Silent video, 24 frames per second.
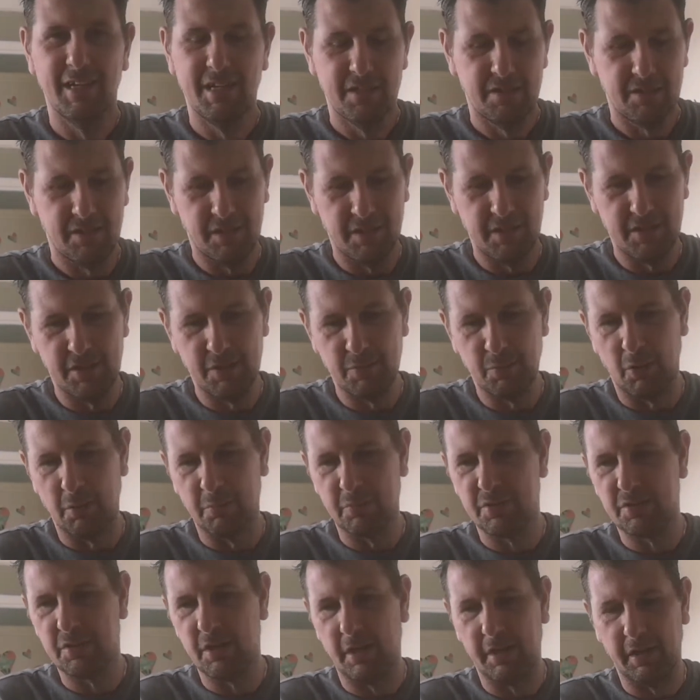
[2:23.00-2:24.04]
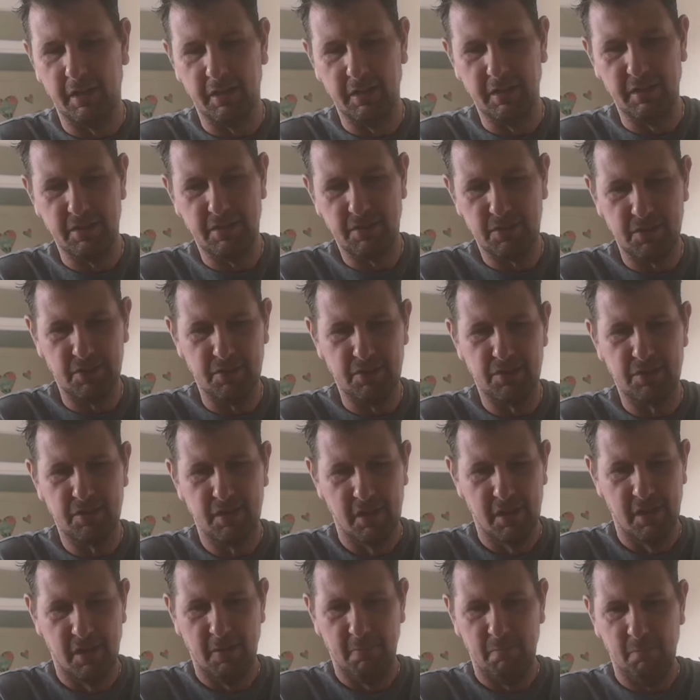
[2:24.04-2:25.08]
see, this is what I'm saying, it's just
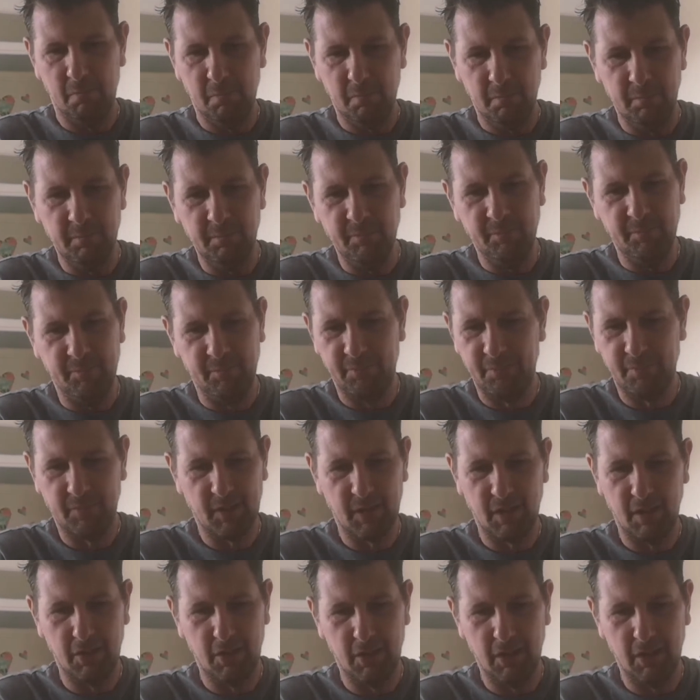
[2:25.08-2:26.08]
if